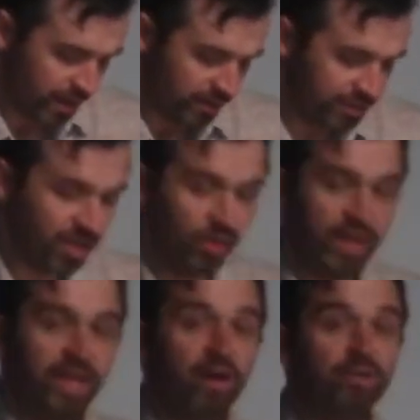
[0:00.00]
So he
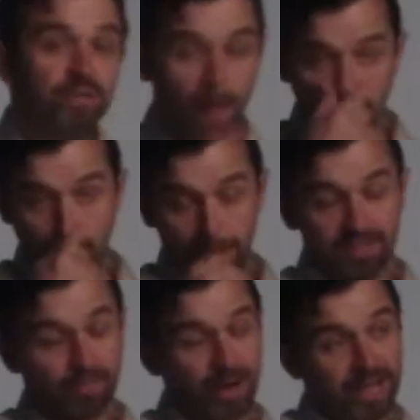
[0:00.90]
goes to
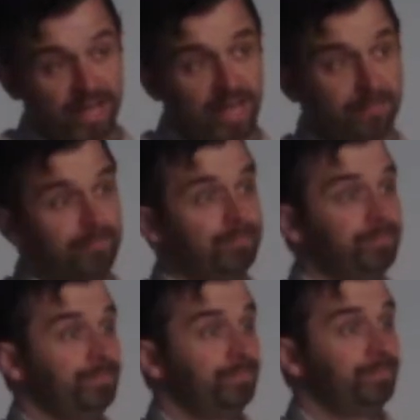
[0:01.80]
pray again
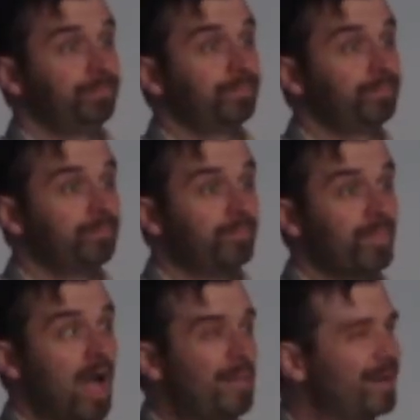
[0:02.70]

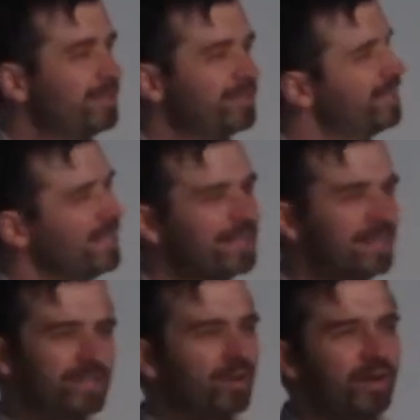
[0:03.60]
about this thing that
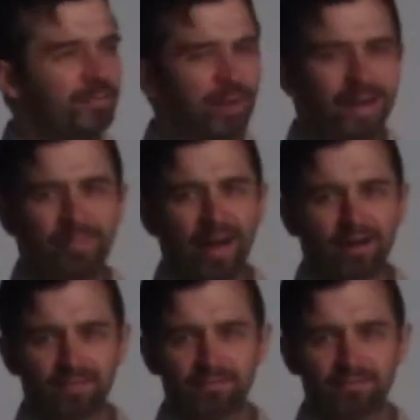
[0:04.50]
he's already prayed about.